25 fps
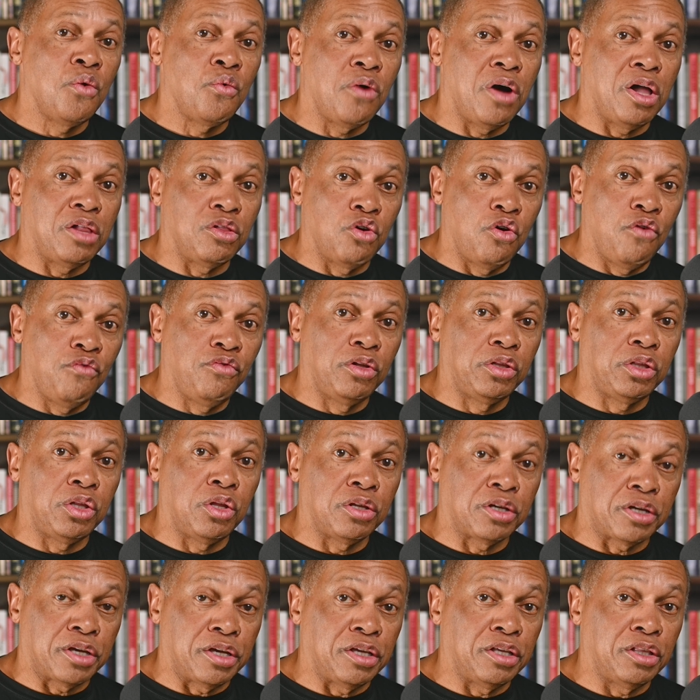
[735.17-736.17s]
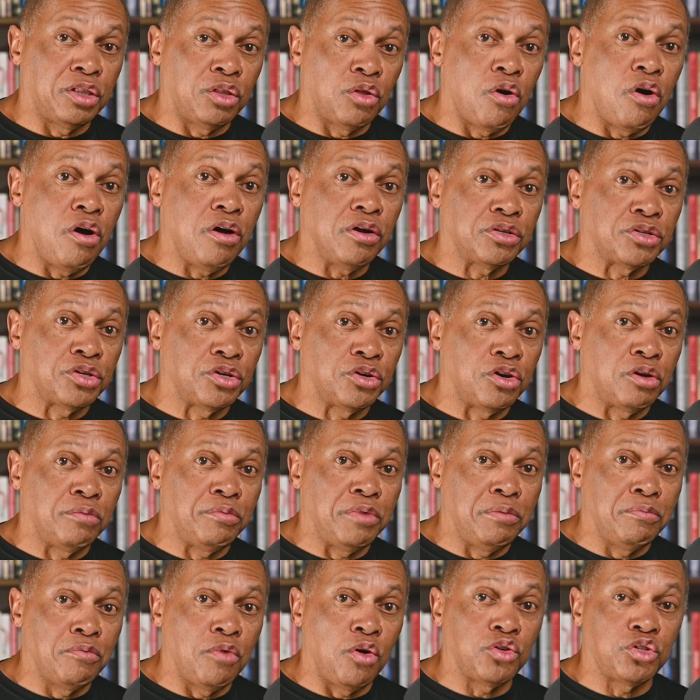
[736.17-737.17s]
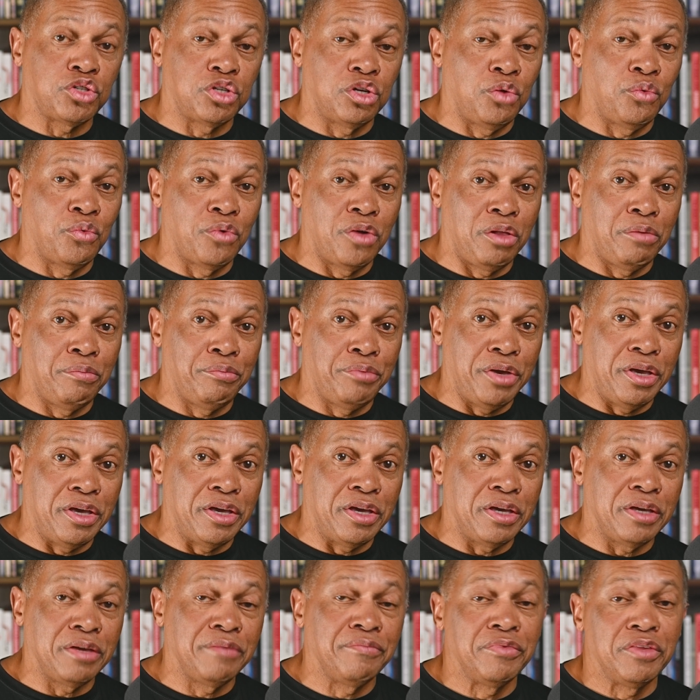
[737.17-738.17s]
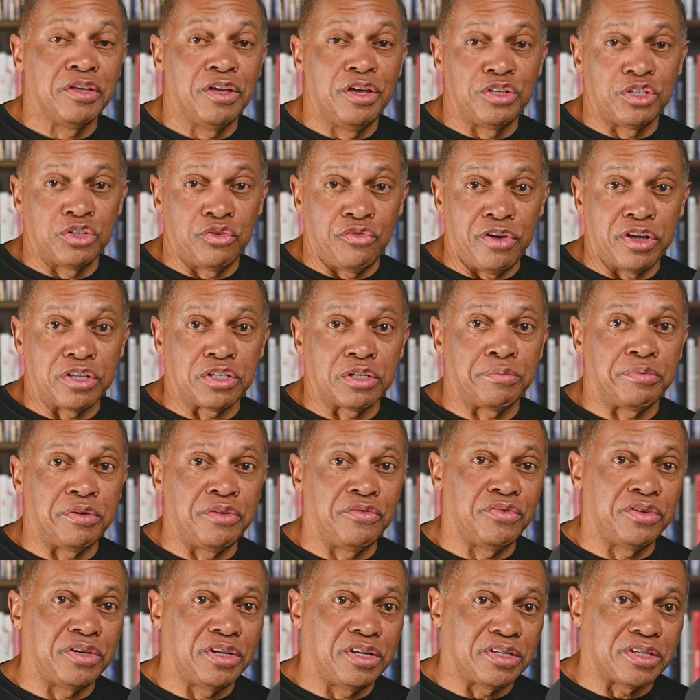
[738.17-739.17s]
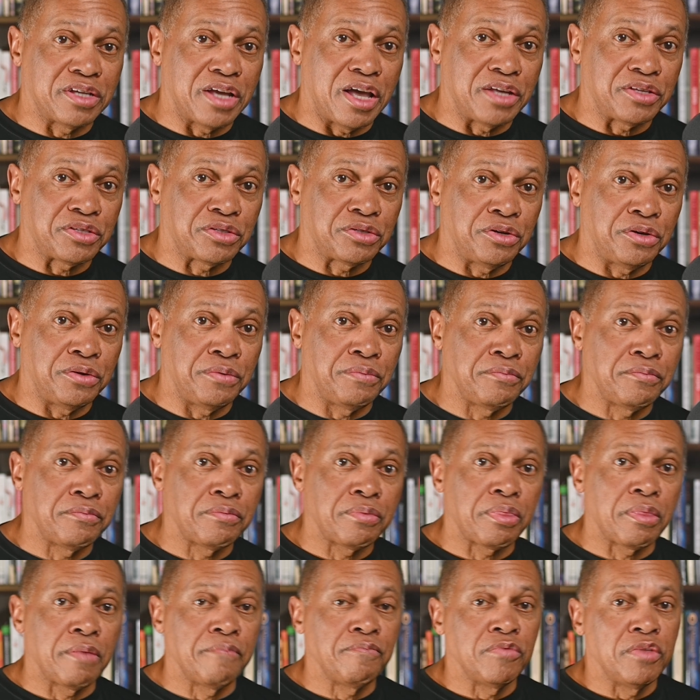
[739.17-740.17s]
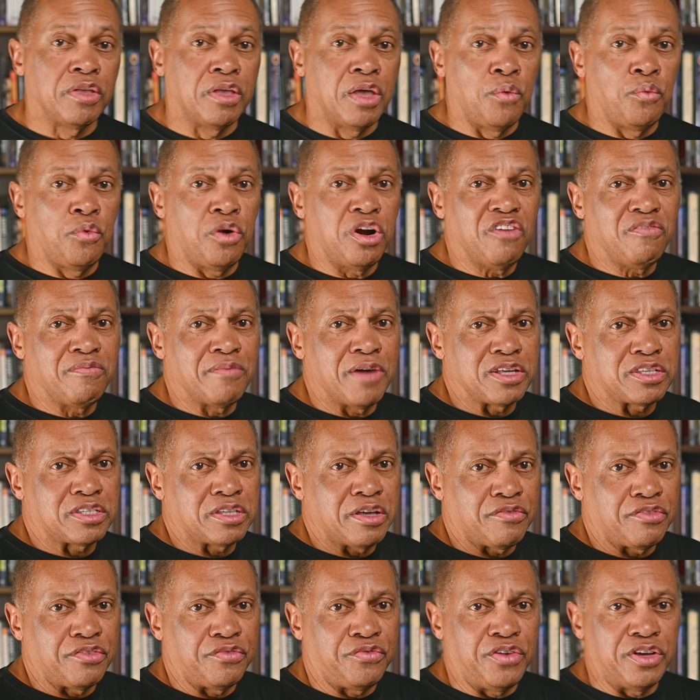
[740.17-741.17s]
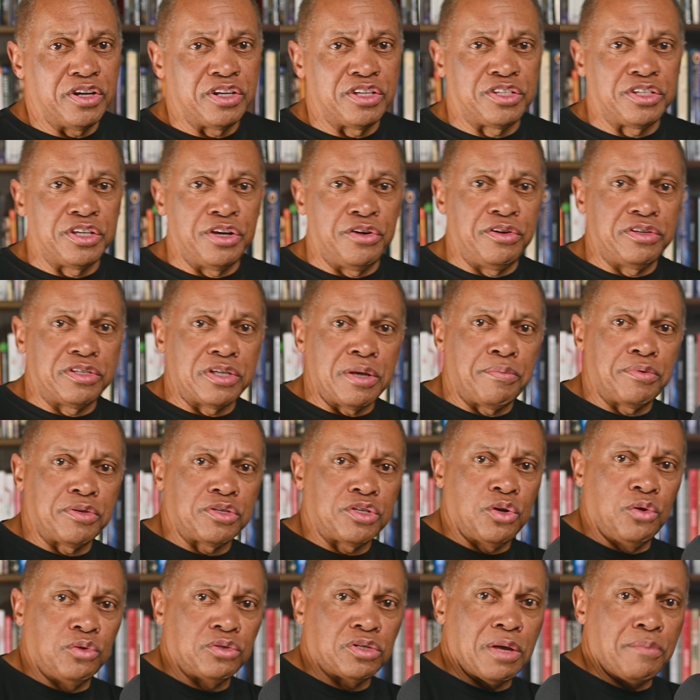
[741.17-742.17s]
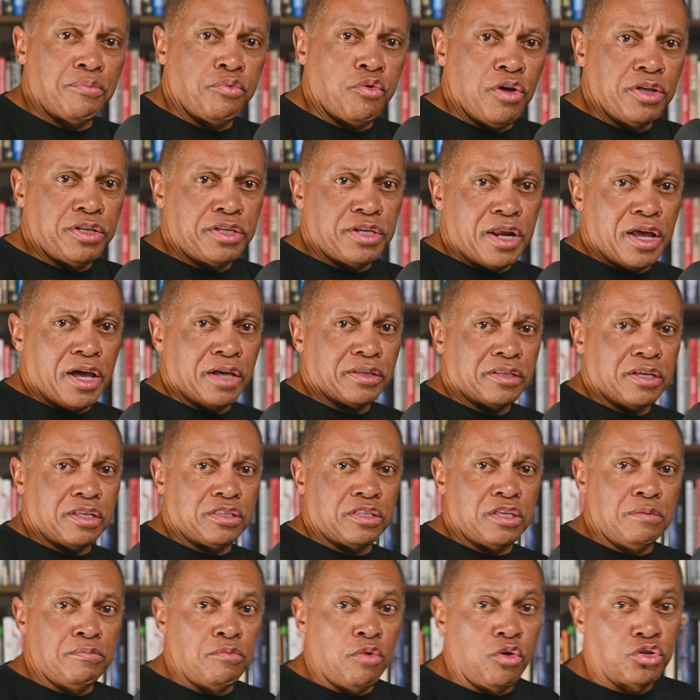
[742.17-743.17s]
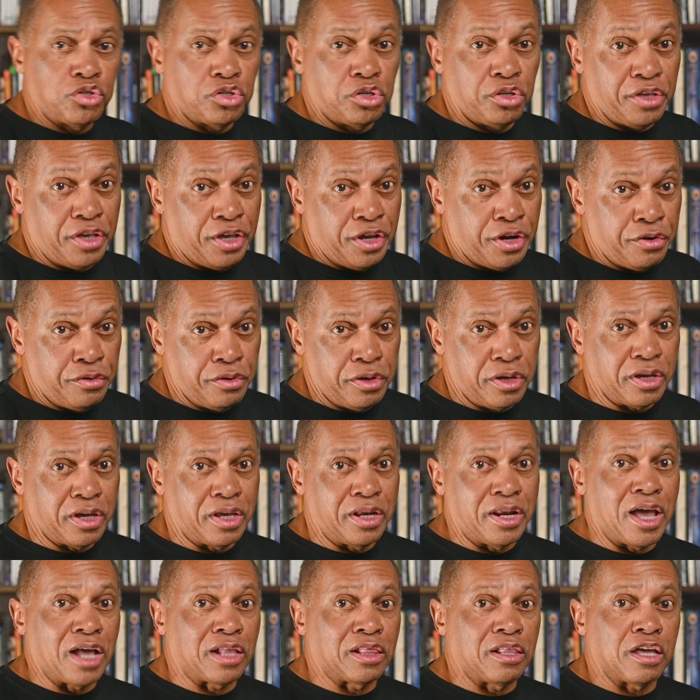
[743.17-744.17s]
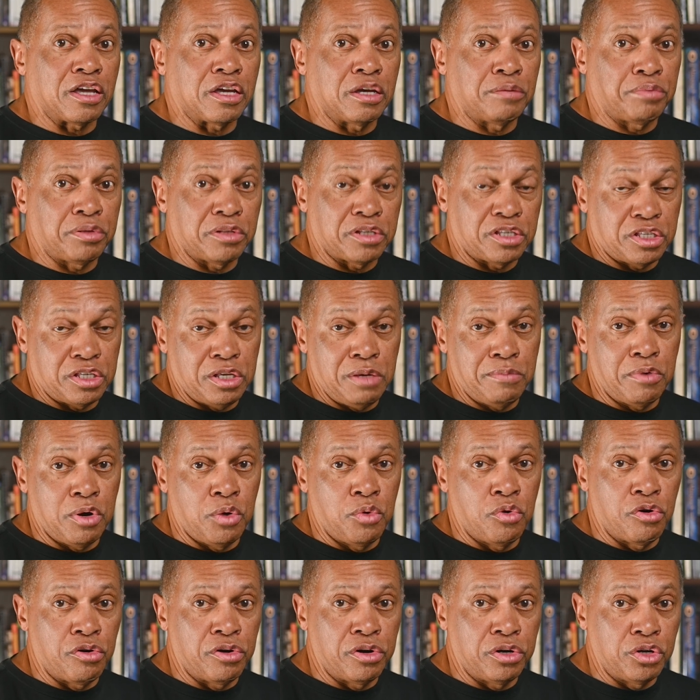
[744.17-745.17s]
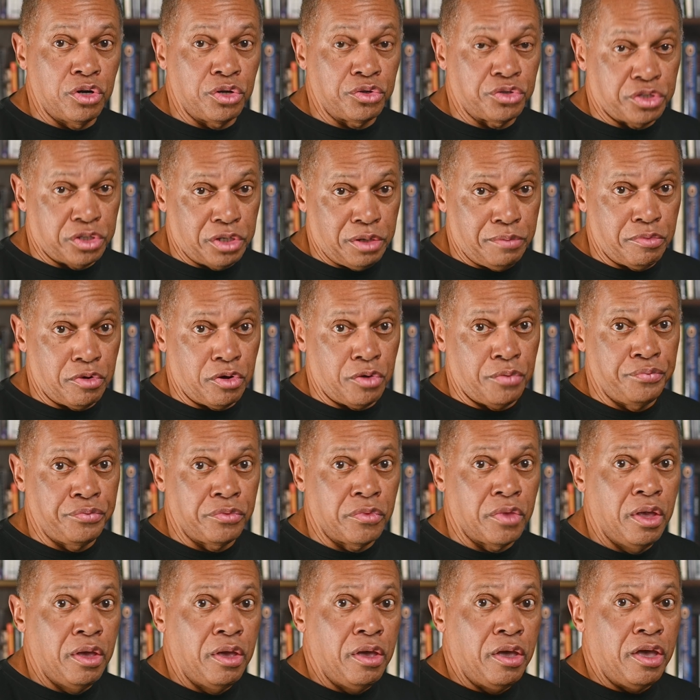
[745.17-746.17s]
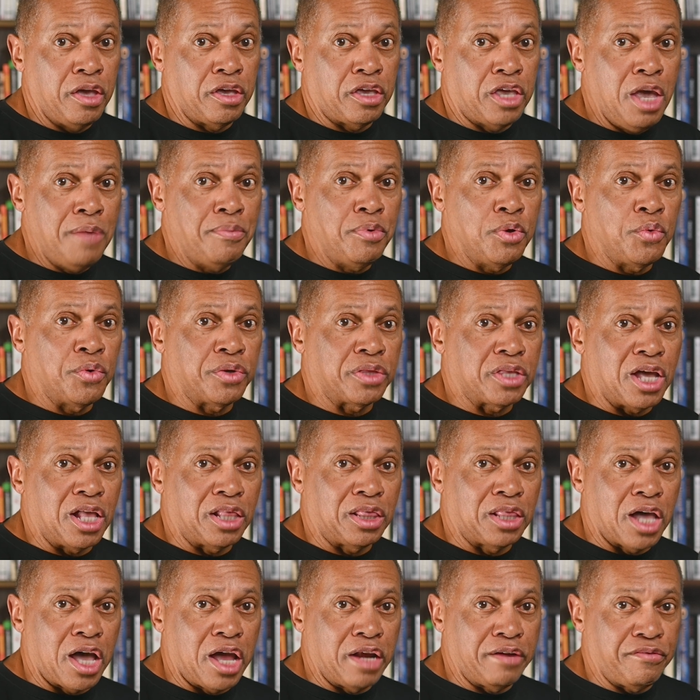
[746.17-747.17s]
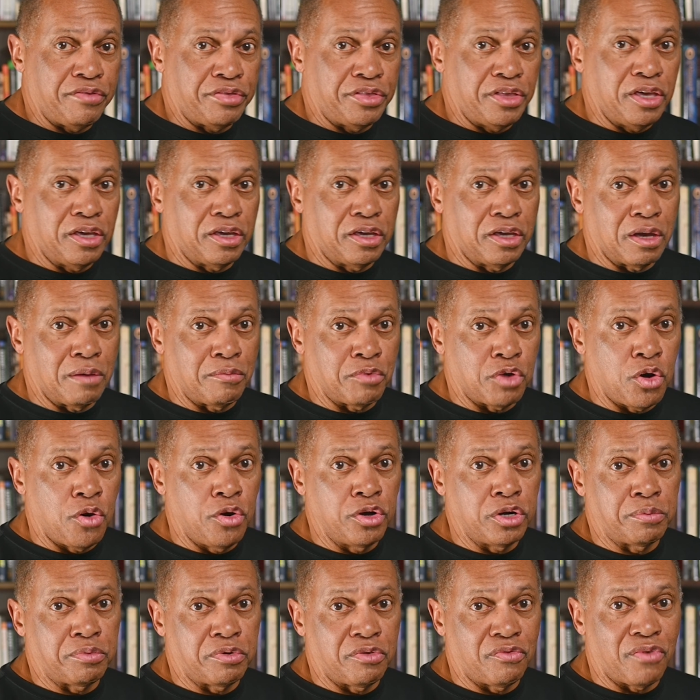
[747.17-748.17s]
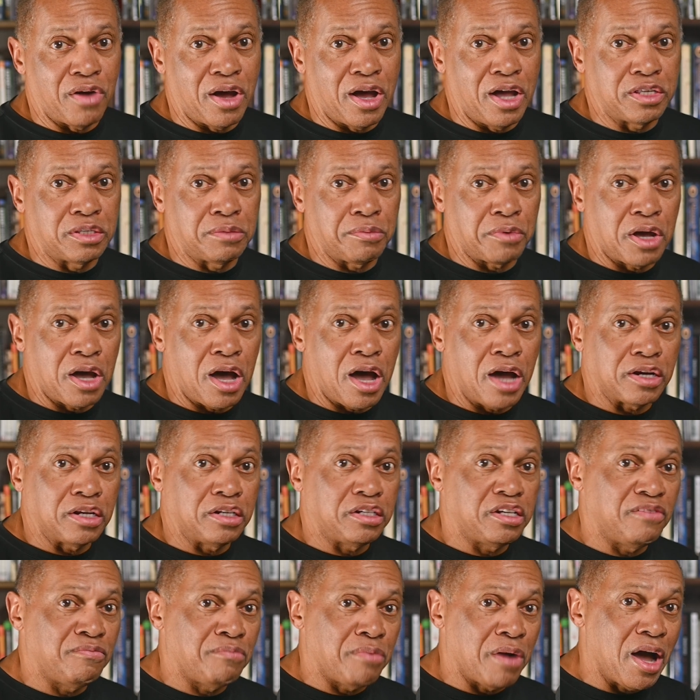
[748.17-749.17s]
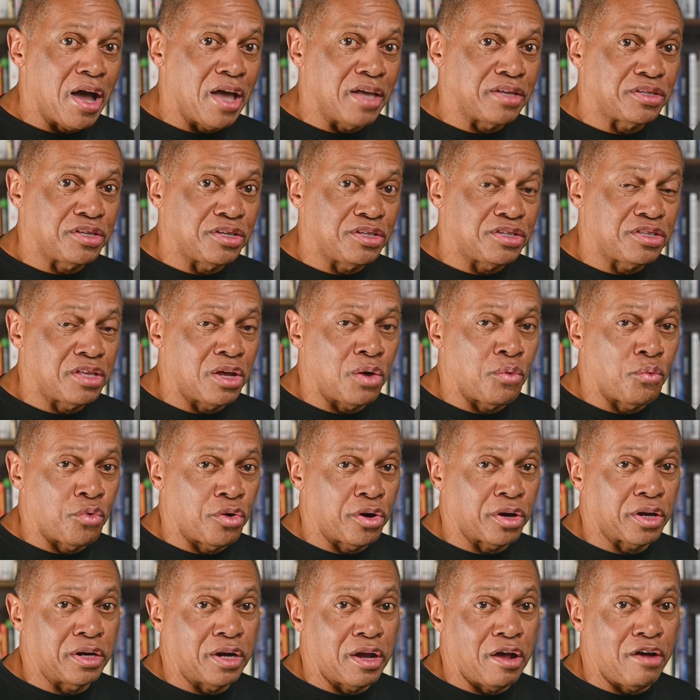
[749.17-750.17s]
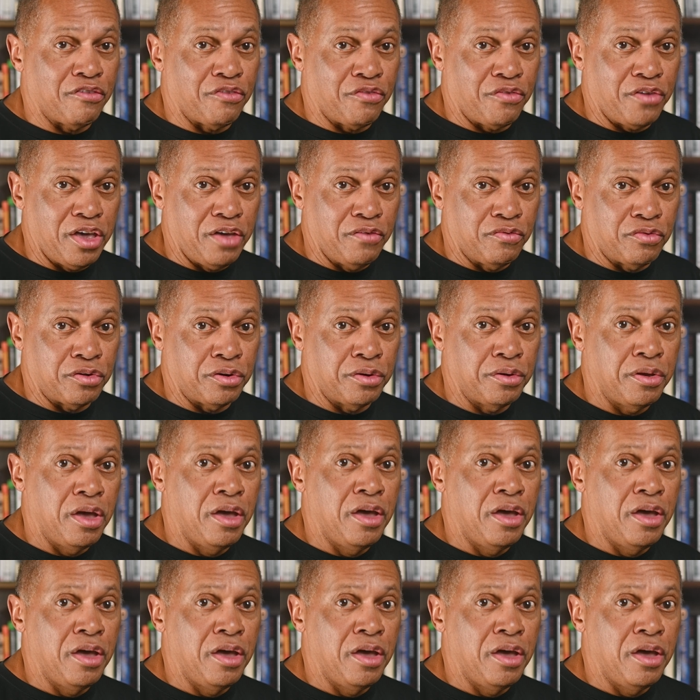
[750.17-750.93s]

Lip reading: while overlooking long-term emotional well-being is a recipe for disaster. In one of my 7 Fitness Series episodes, I pointed out that the emotional area can act like a placebo or a nocebo. In keeping with that line of thinking, I'm going to provide some cognitive biases that work in our favor.